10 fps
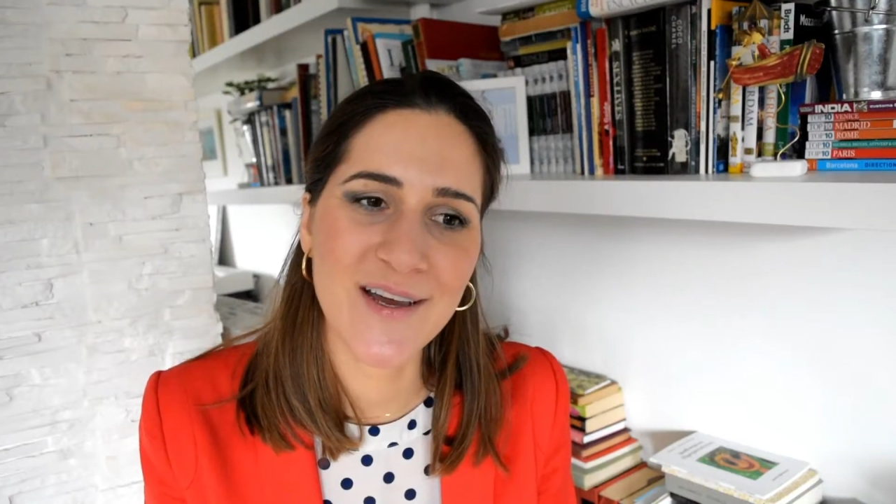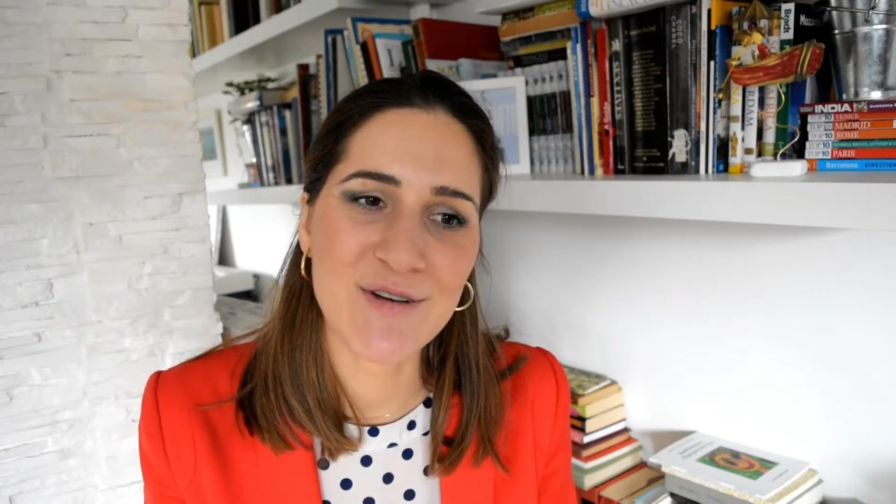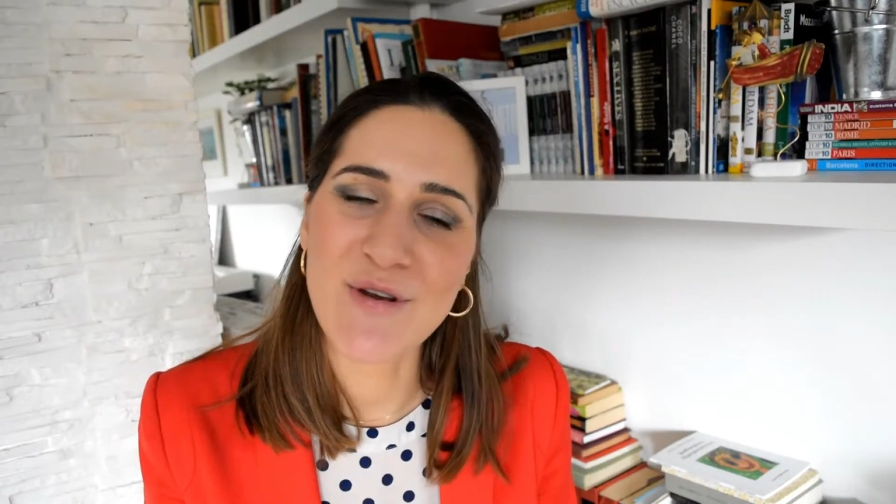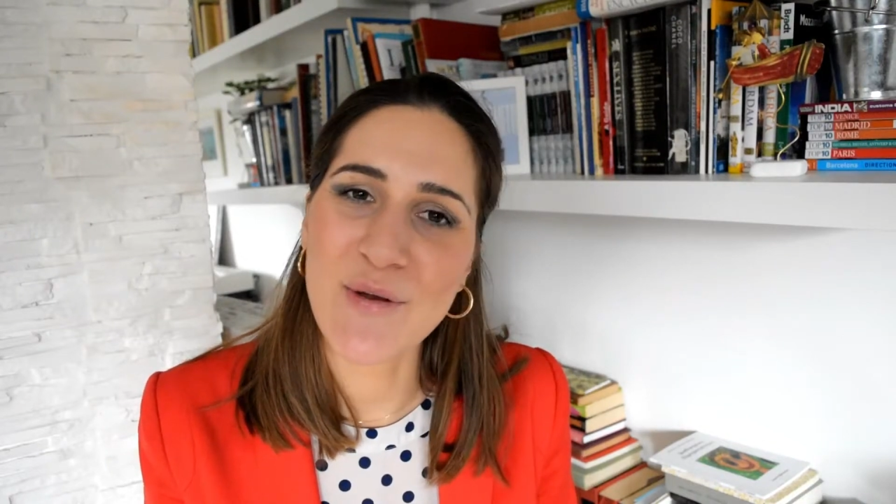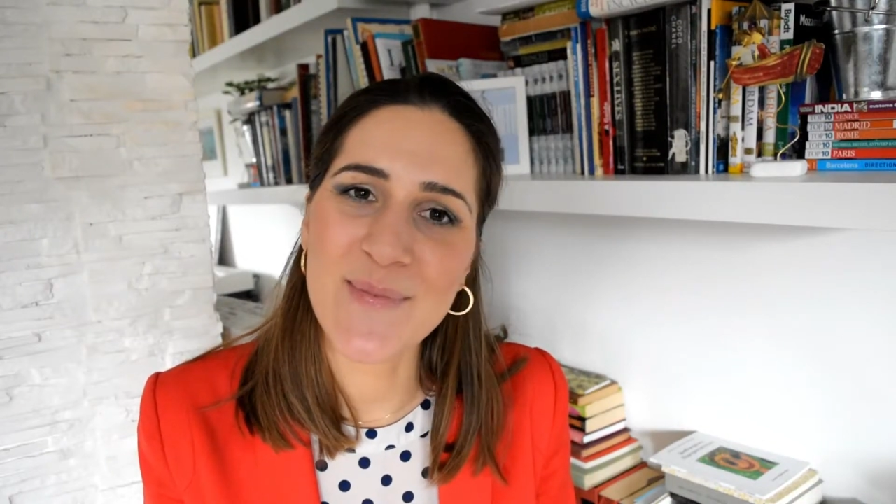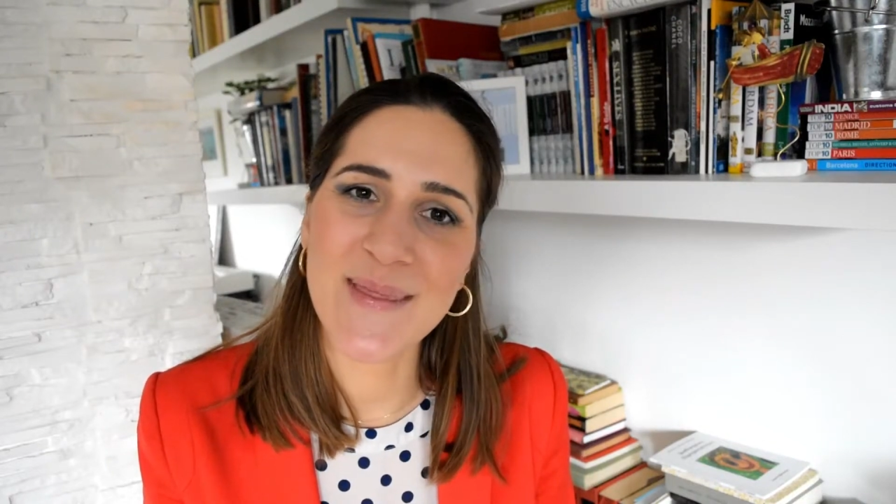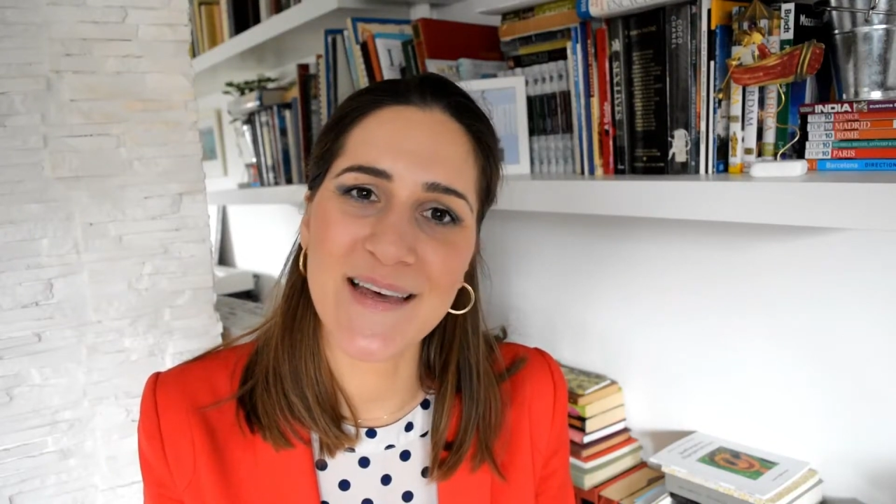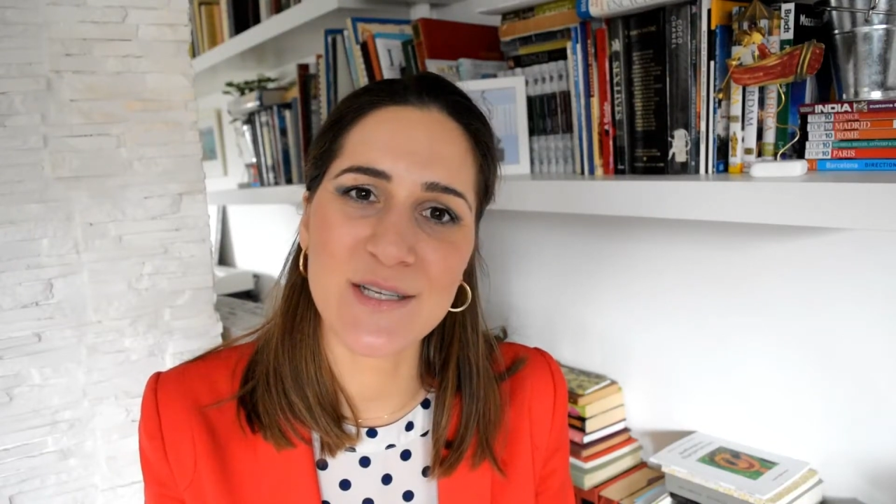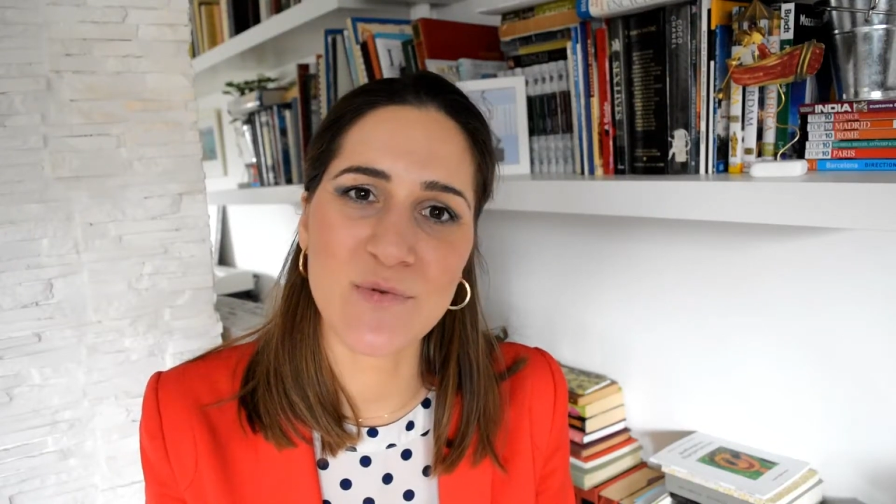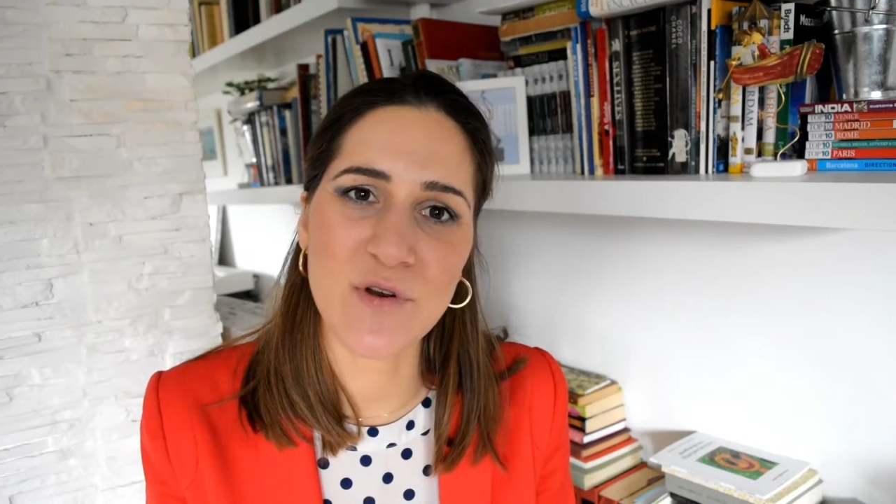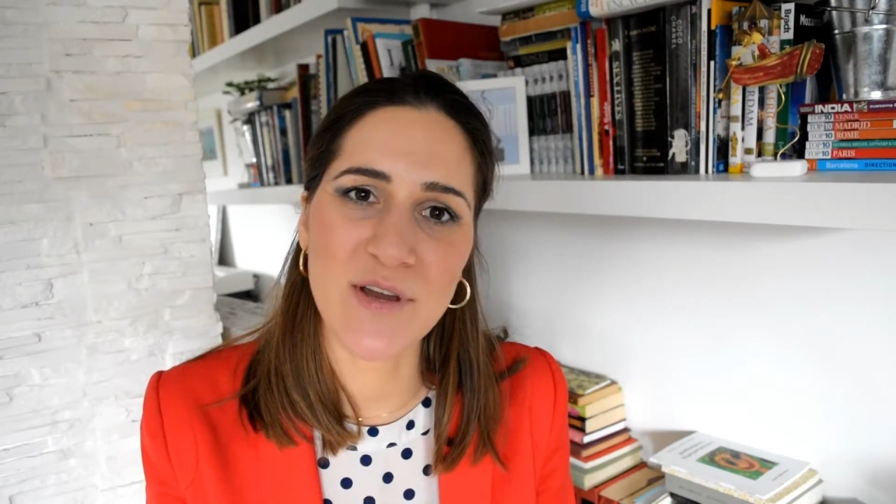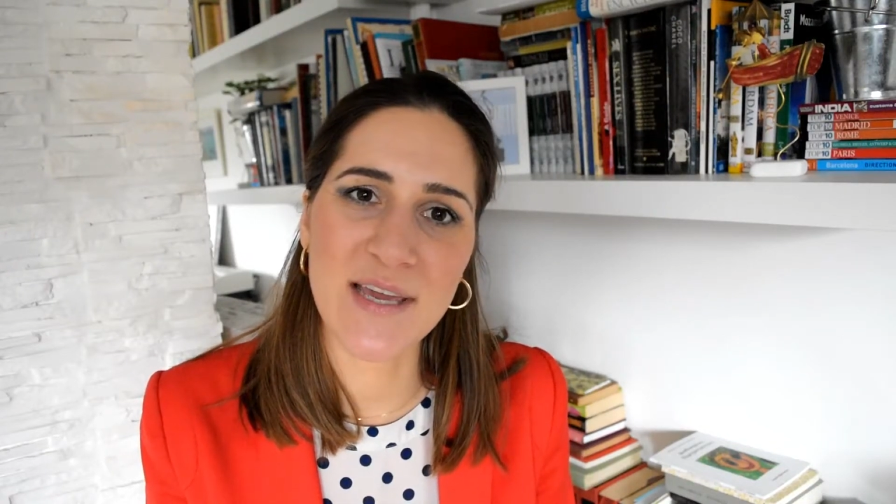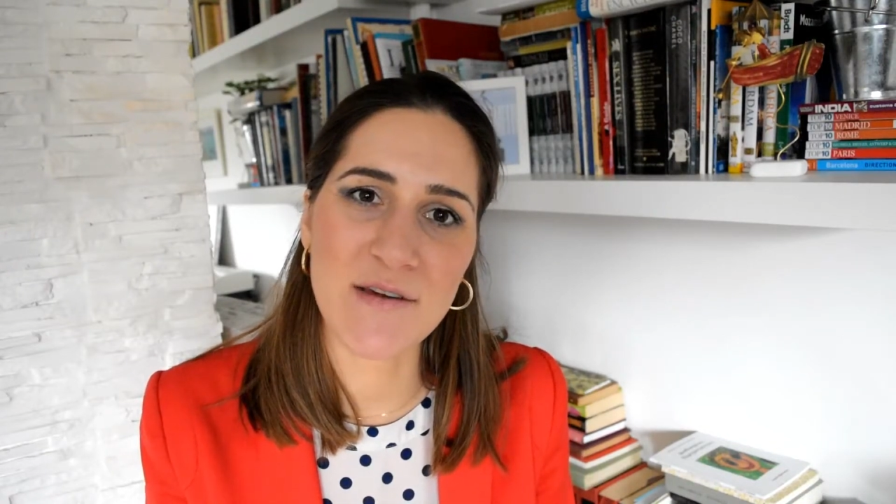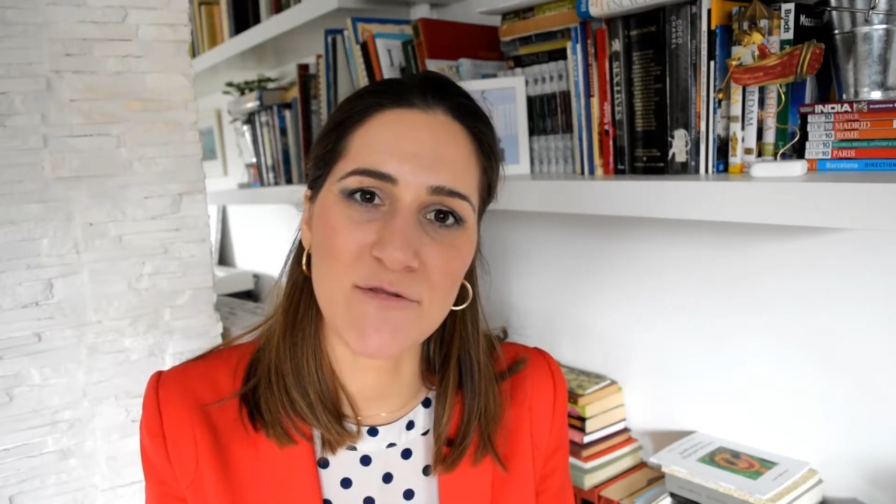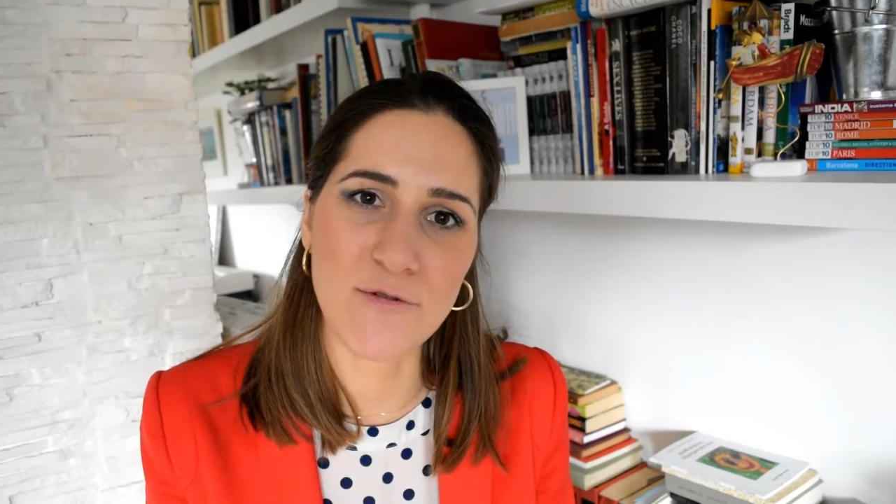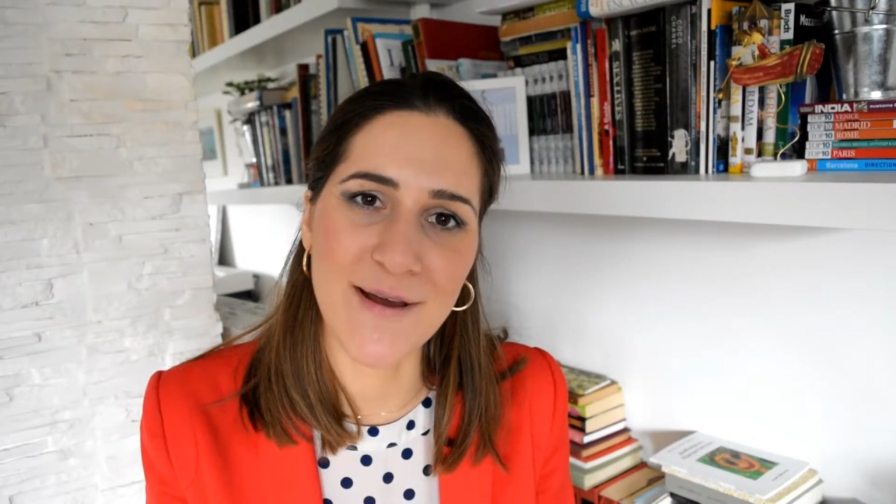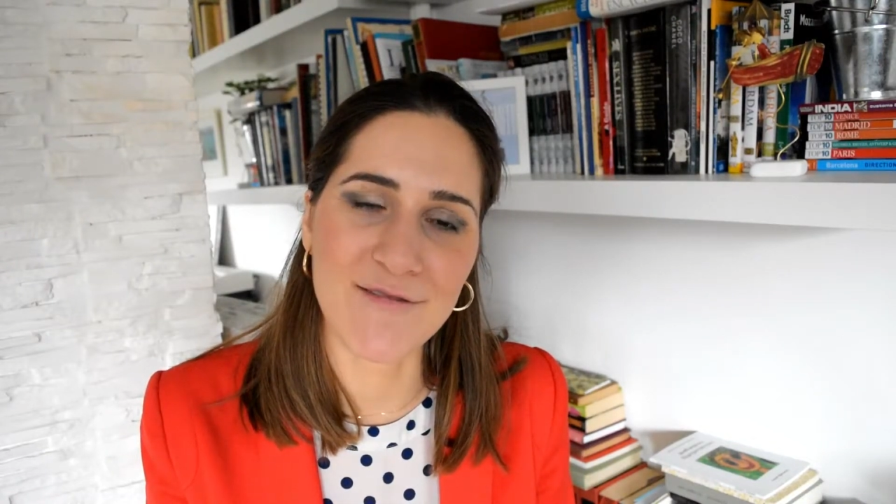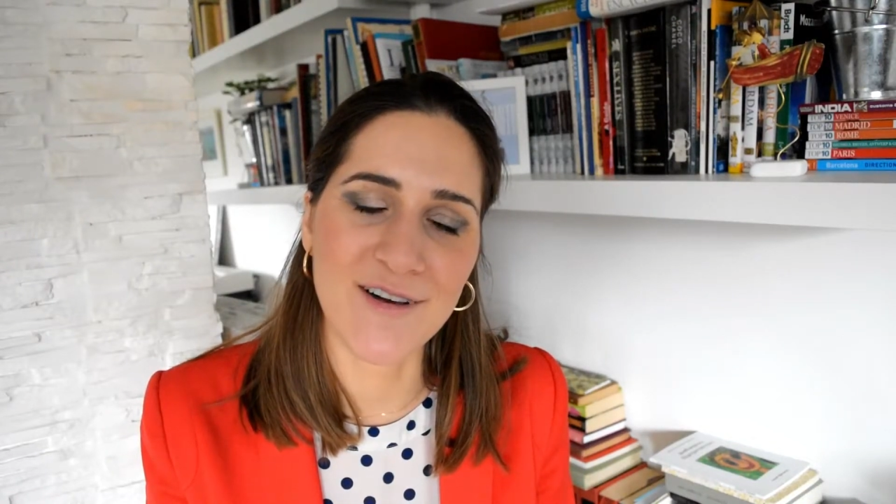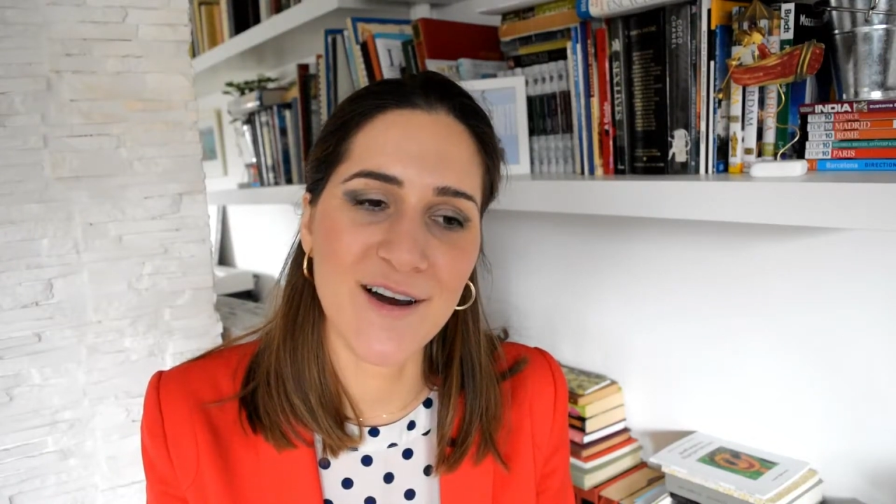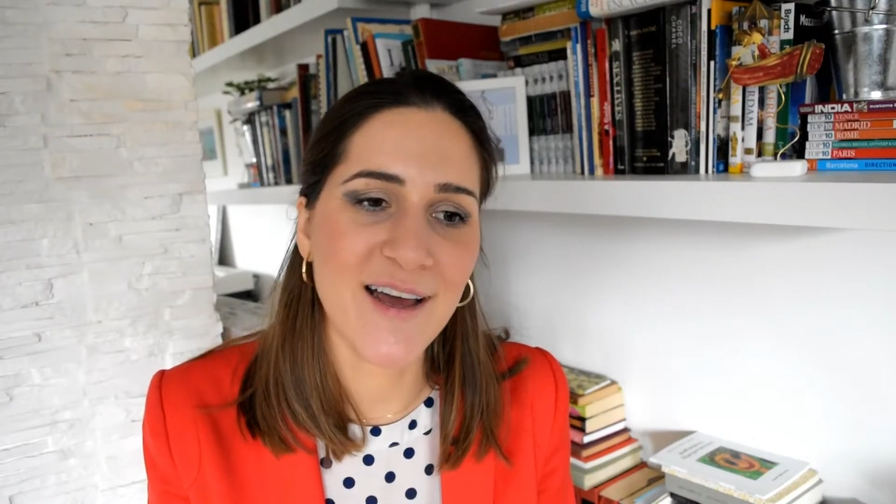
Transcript: knowing that we're not here forever,